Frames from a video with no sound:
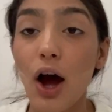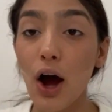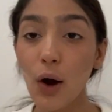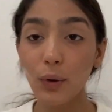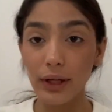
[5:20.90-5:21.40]

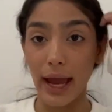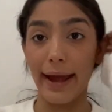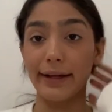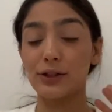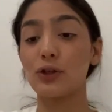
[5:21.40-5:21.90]

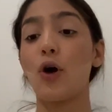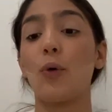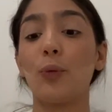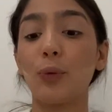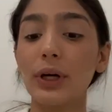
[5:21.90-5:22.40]
Okay, so
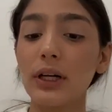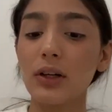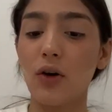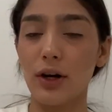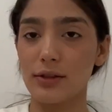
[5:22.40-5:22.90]

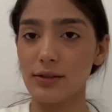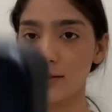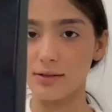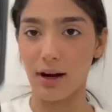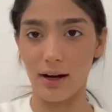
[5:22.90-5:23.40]
we're going to
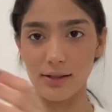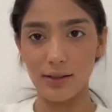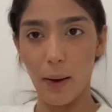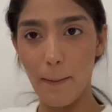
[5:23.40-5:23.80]
start